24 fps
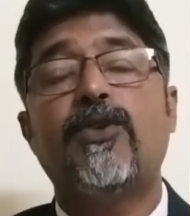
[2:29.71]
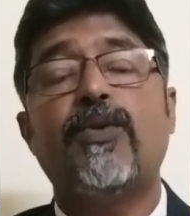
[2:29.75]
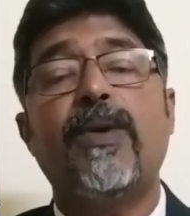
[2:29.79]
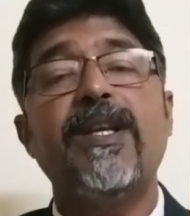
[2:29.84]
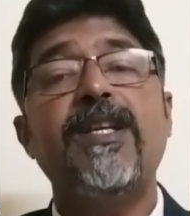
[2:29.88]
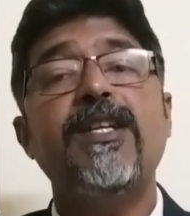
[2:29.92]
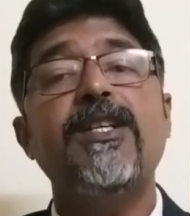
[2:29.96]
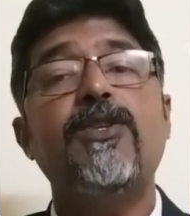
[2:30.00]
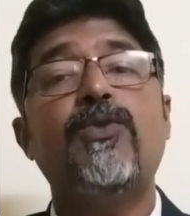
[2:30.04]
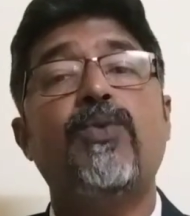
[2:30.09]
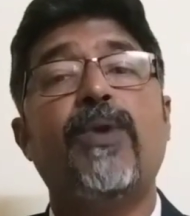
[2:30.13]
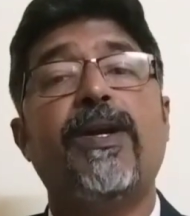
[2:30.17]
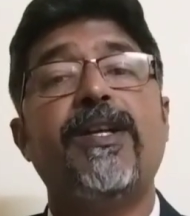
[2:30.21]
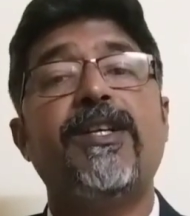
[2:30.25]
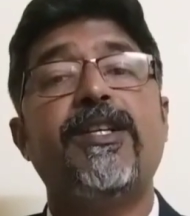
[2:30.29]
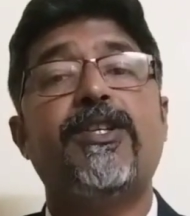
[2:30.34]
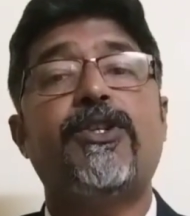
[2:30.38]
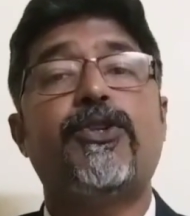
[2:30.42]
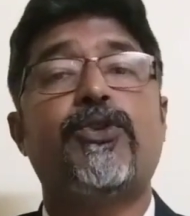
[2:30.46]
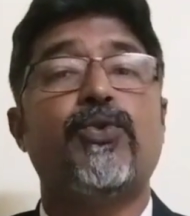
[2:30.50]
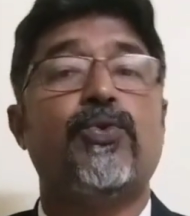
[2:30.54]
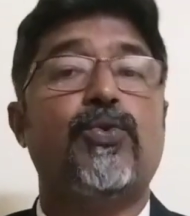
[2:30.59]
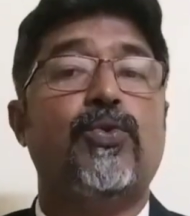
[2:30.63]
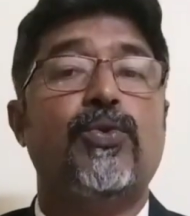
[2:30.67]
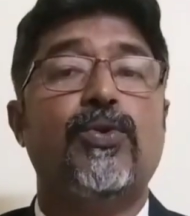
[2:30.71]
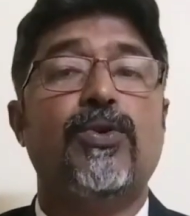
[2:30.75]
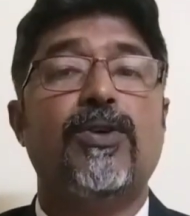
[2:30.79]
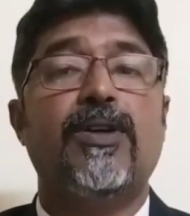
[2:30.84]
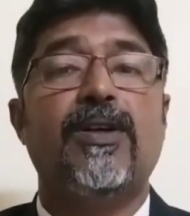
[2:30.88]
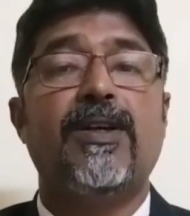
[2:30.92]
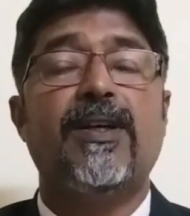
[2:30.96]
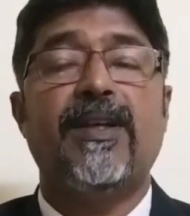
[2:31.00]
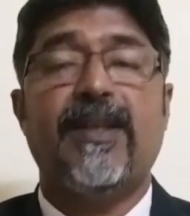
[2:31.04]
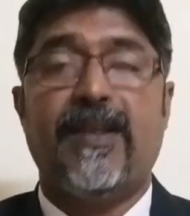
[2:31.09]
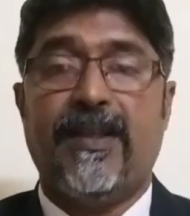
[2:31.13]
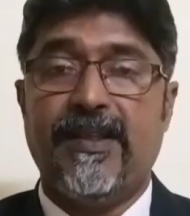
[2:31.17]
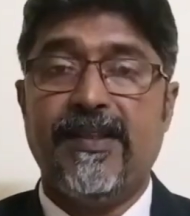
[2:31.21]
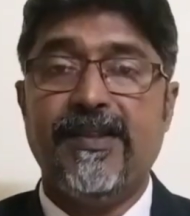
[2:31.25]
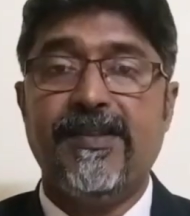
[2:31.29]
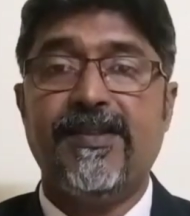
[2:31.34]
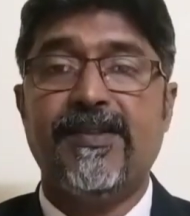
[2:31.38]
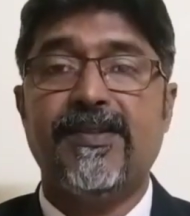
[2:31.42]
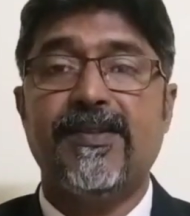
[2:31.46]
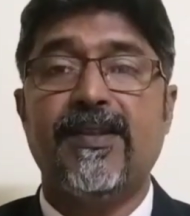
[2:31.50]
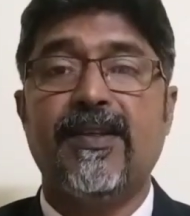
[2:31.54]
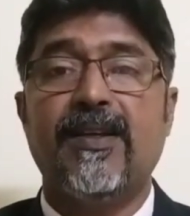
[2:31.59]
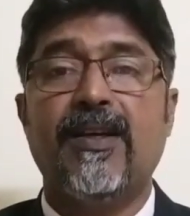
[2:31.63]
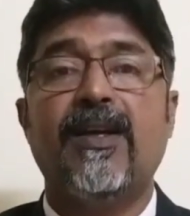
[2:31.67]
2022
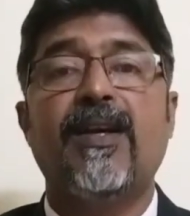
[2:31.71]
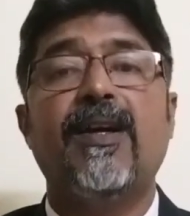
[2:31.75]
is